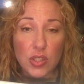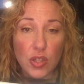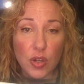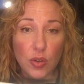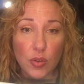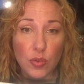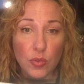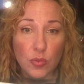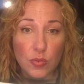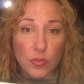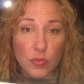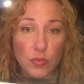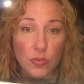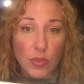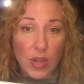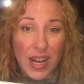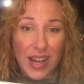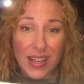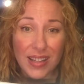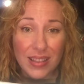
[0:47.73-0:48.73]
So
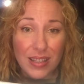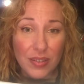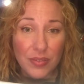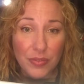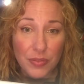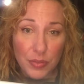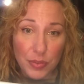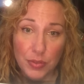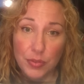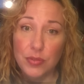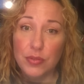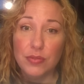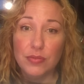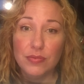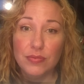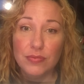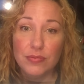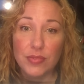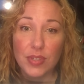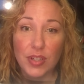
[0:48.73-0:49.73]
I love food,
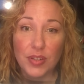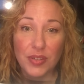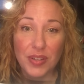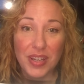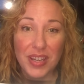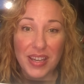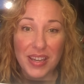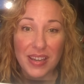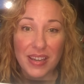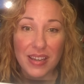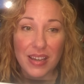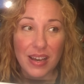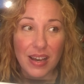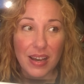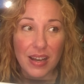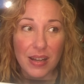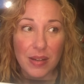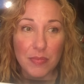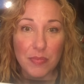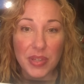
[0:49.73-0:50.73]
okay?
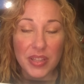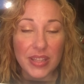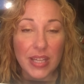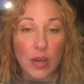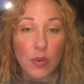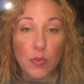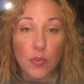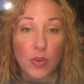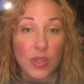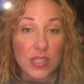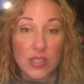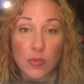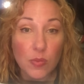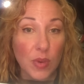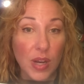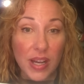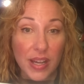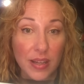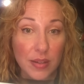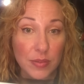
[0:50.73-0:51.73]
Um, but that wasn't
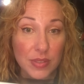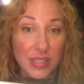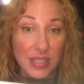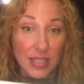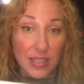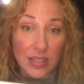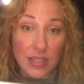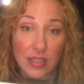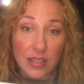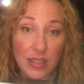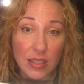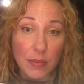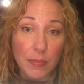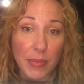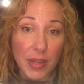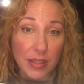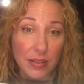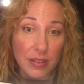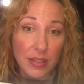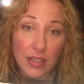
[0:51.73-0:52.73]
why I was eating the
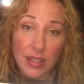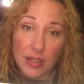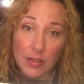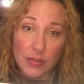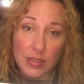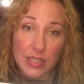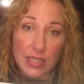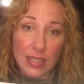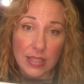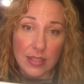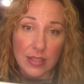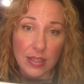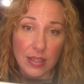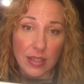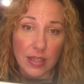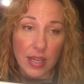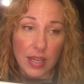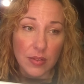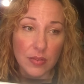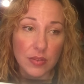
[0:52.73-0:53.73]
amount that I was
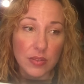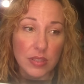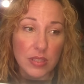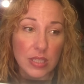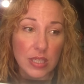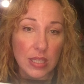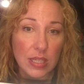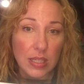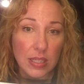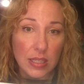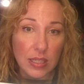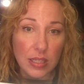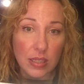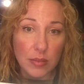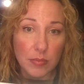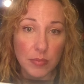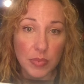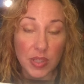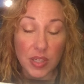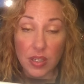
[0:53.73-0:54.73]
eating. I was
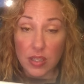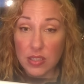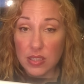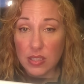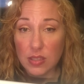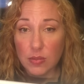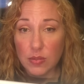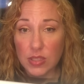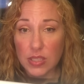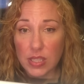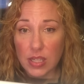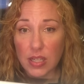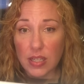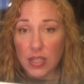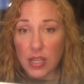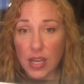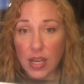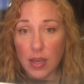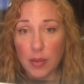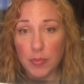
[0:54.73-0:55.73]
eating because I was
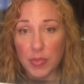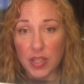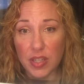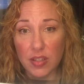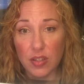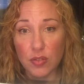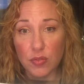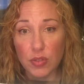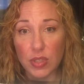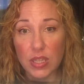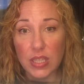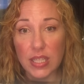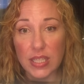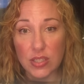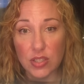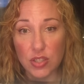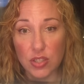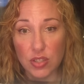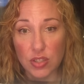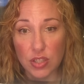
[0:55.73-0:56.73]
unhappy in a
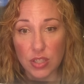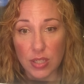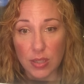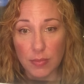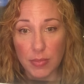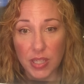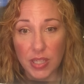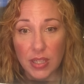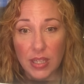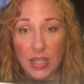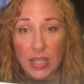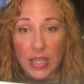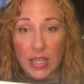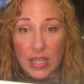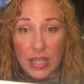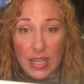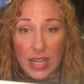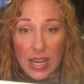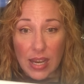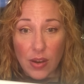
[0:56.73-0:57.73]
relationship.
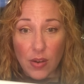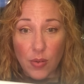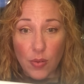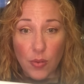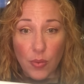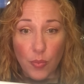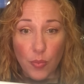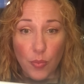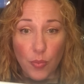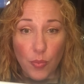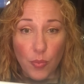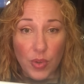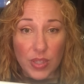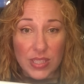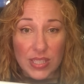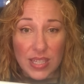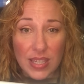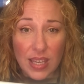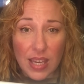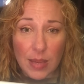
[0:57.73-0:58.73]
Now,
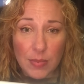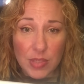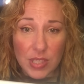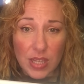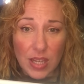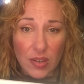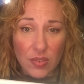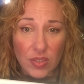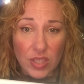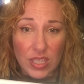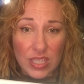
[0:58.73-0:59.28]
once I came to that